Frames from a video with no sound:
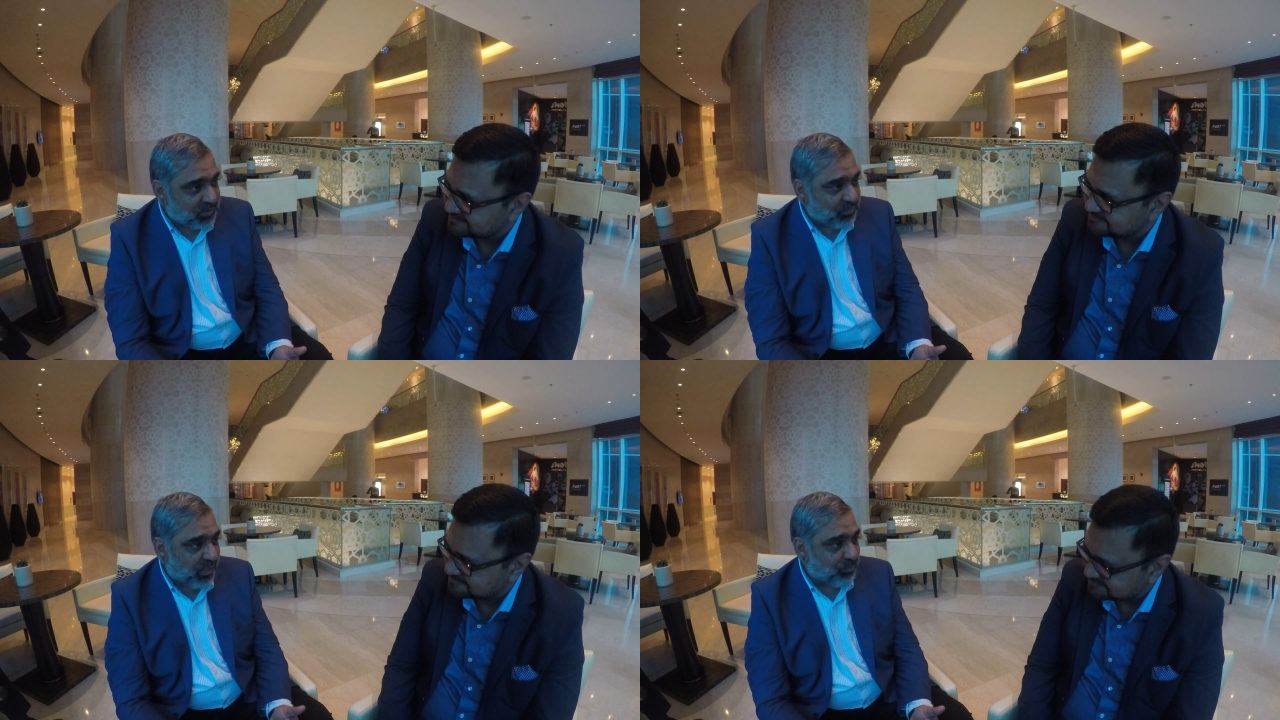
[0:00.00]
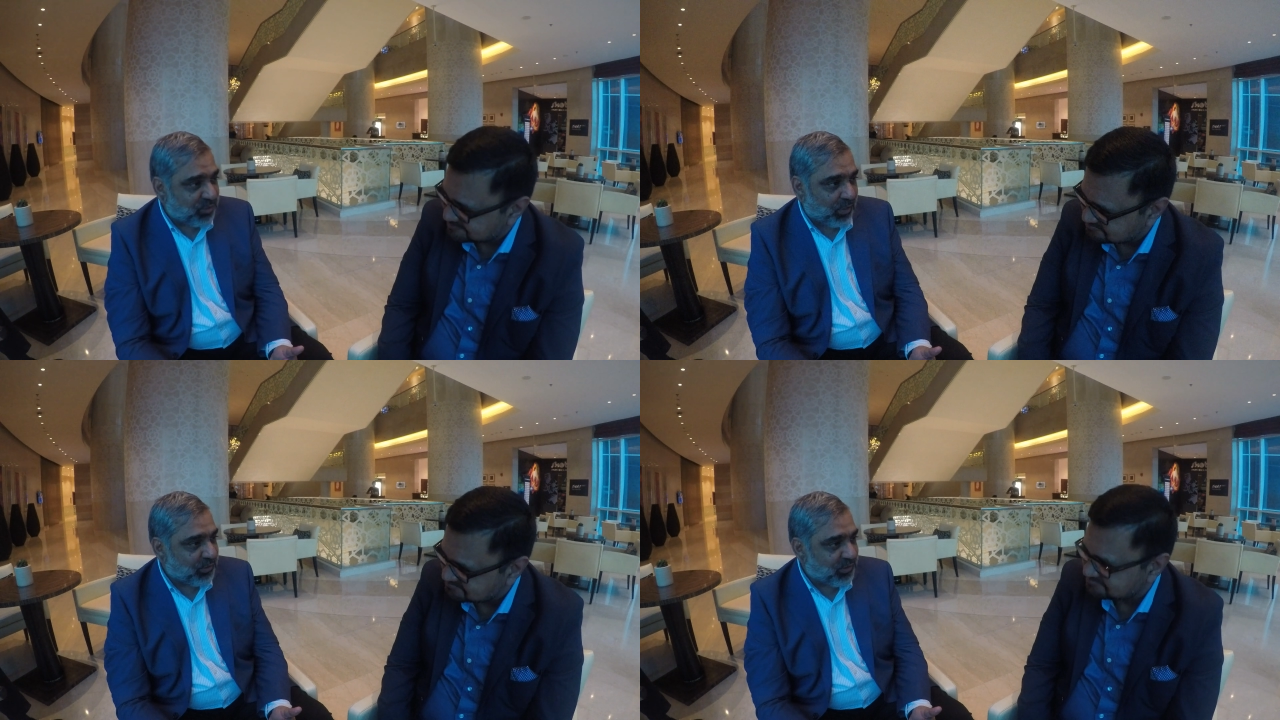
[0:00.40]
have camped
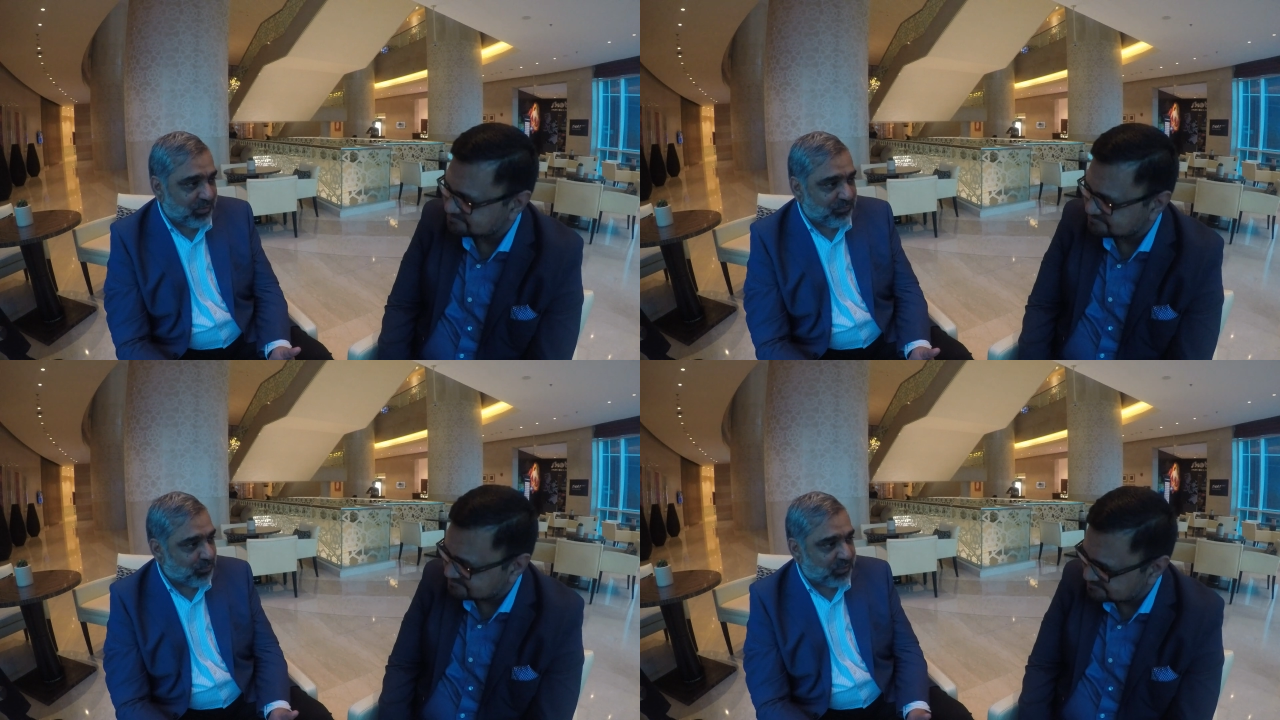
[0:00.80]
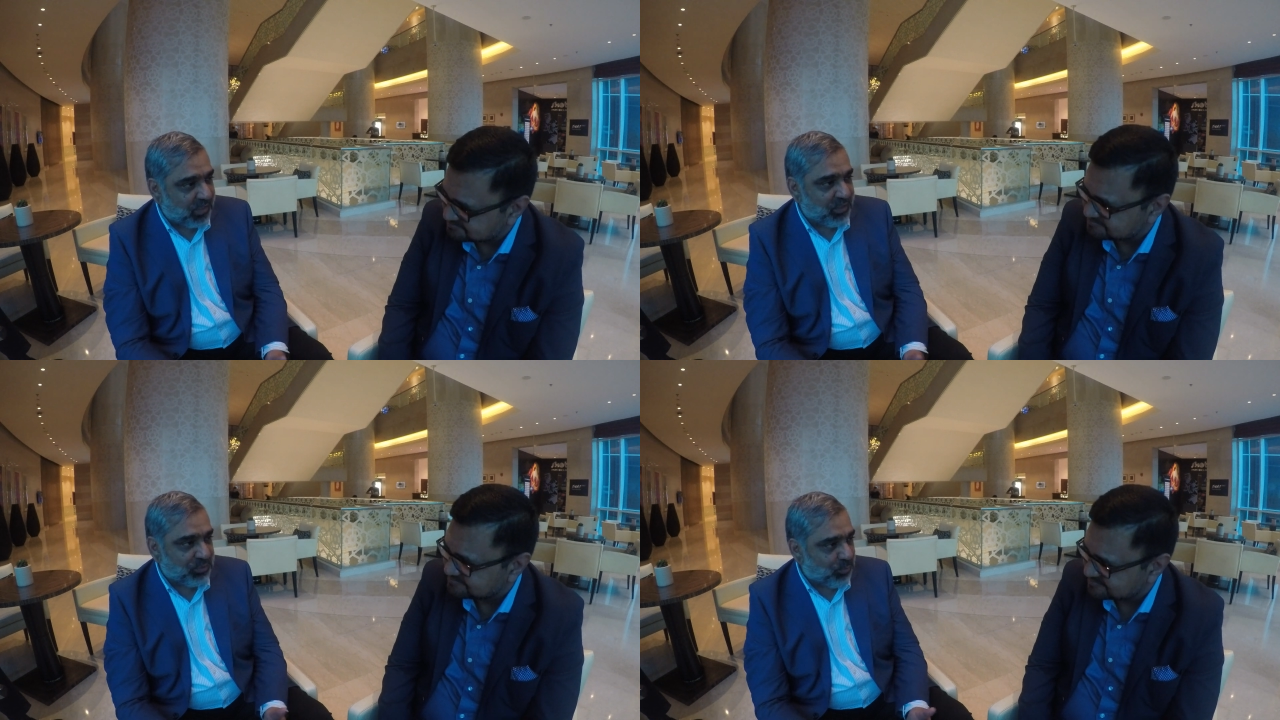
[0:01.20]
out here for
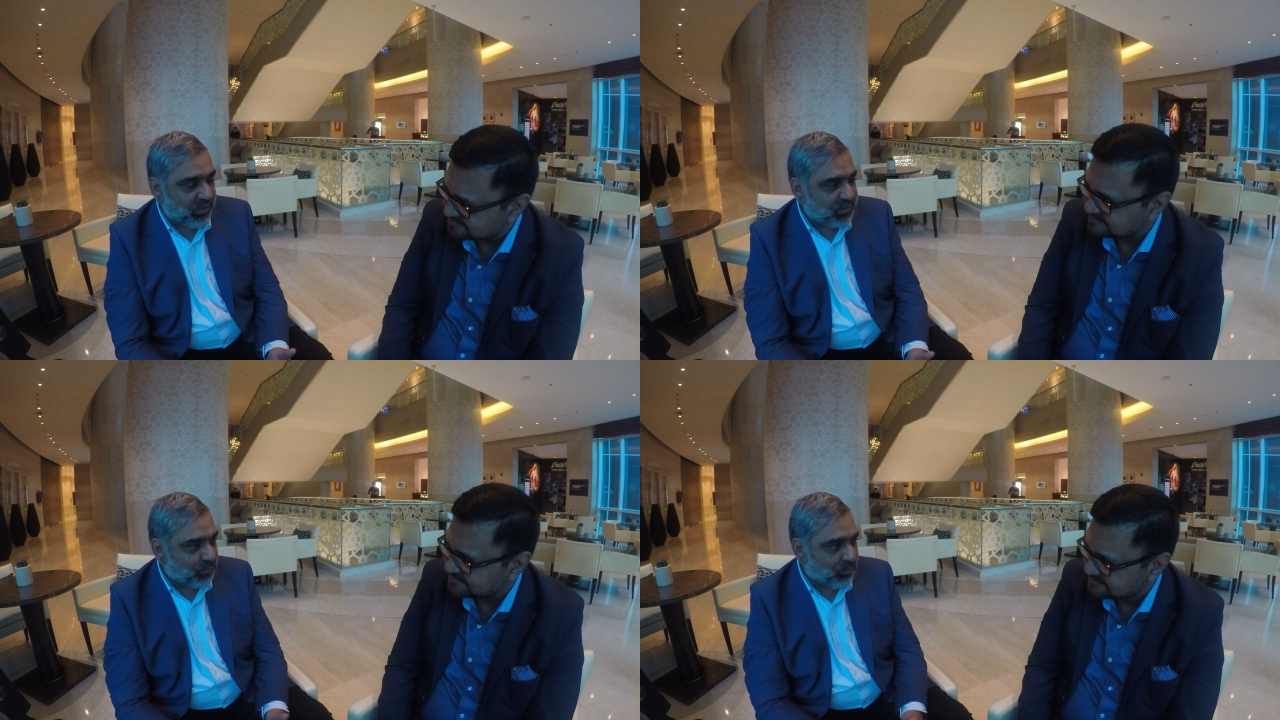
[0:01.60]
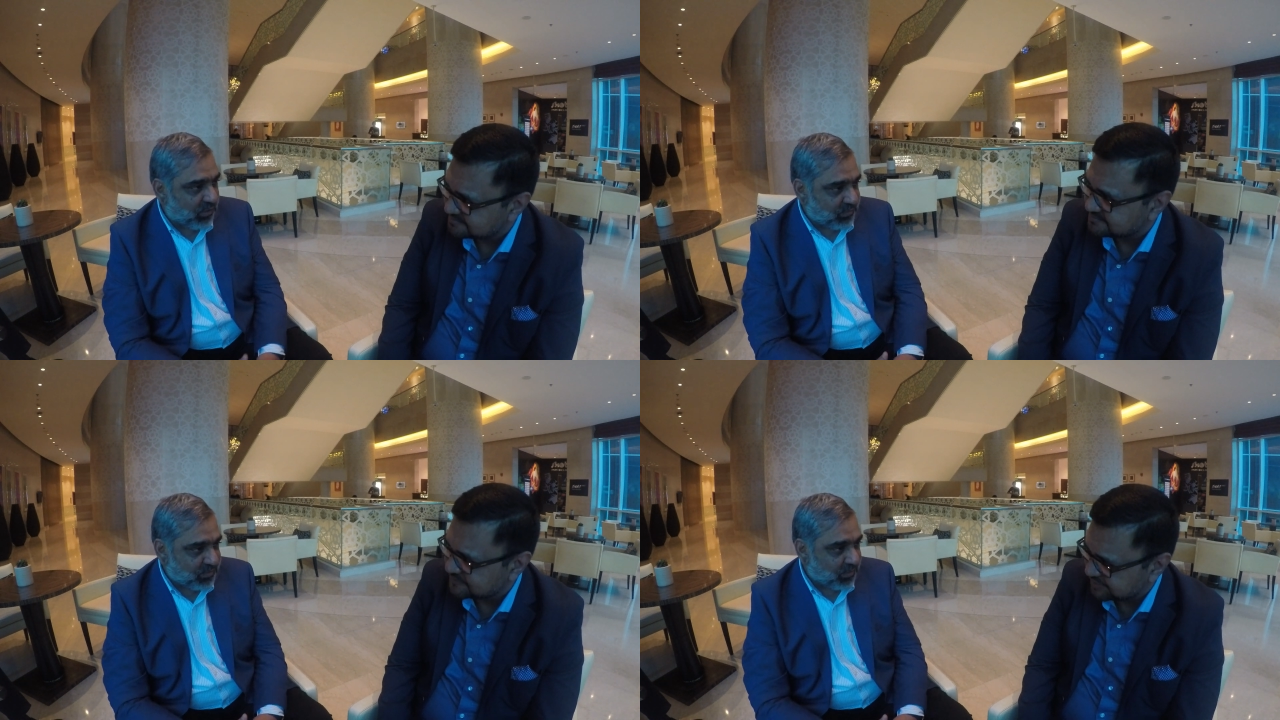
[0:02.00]
days, weeks and months.